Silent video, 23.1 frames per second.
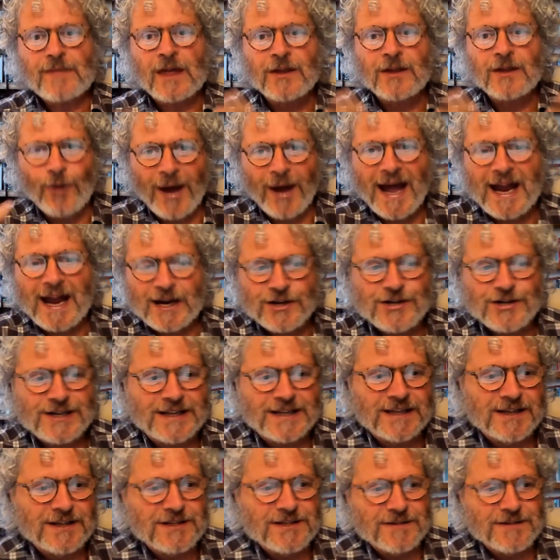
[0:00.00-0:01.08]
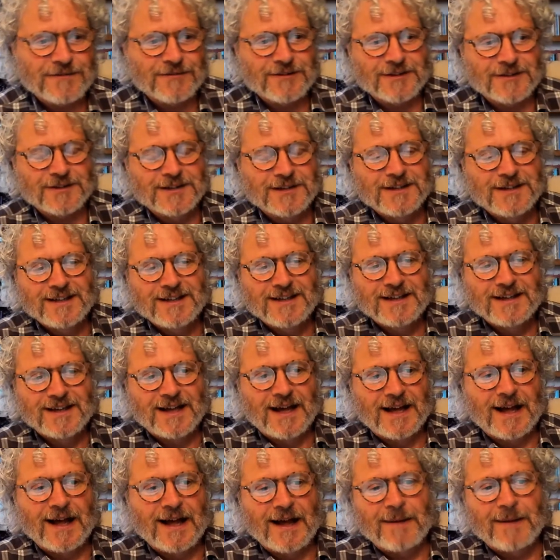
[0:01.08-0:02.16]
You're actually in a different
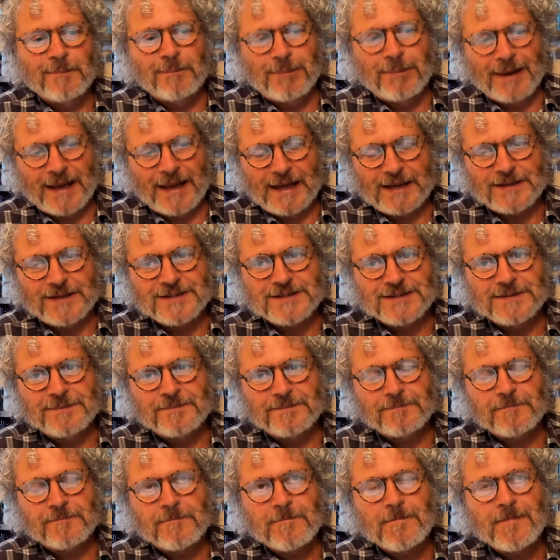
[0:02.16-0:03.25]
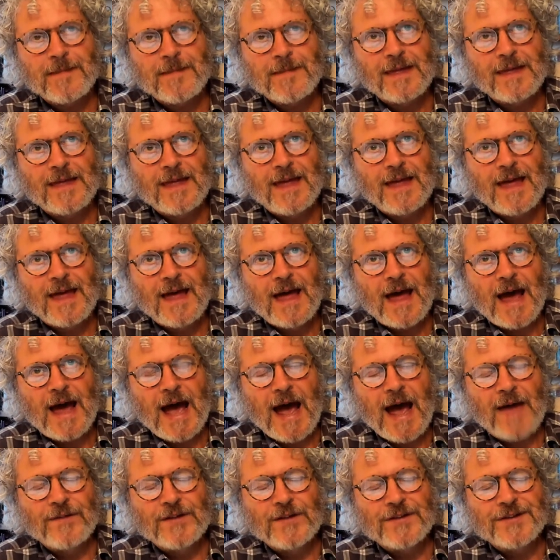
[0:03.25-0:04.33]
uh, place
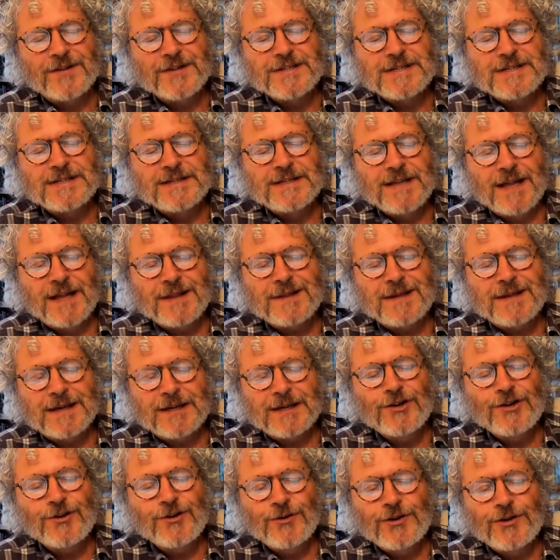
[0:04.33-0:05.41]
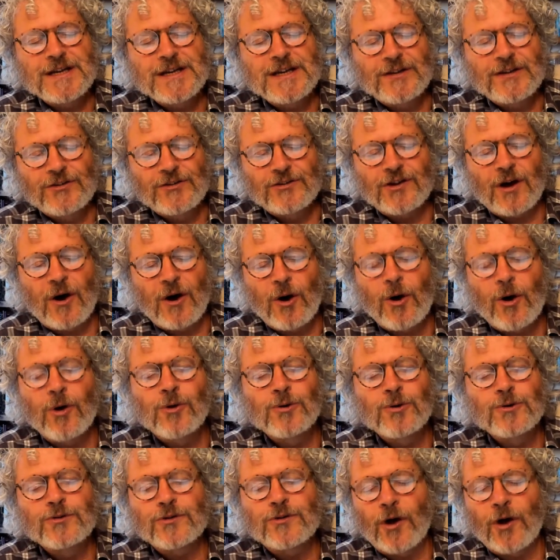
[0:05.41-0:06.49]
and that there's nothing you need to
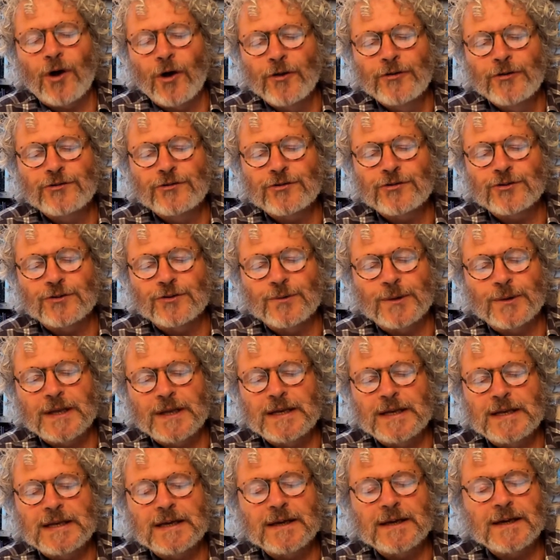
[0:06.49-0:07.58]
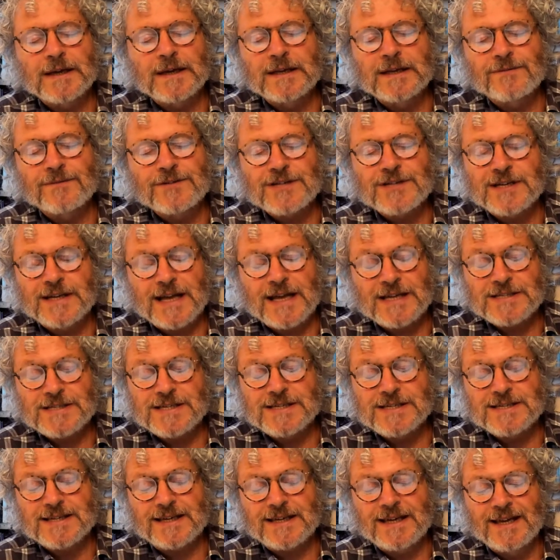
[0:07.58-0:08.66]
hold onto with any kind of
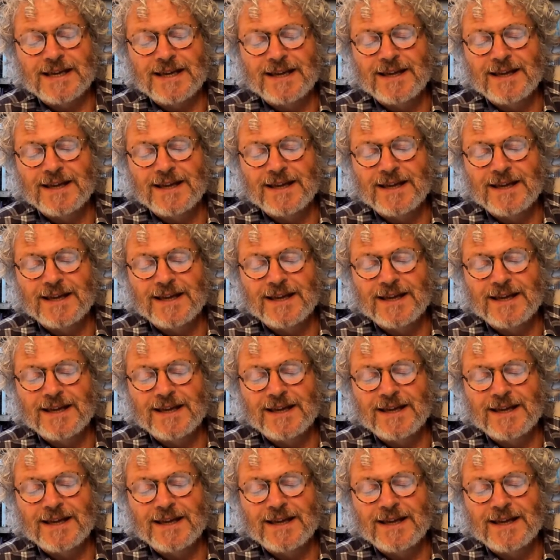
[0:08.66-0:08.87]
tenacity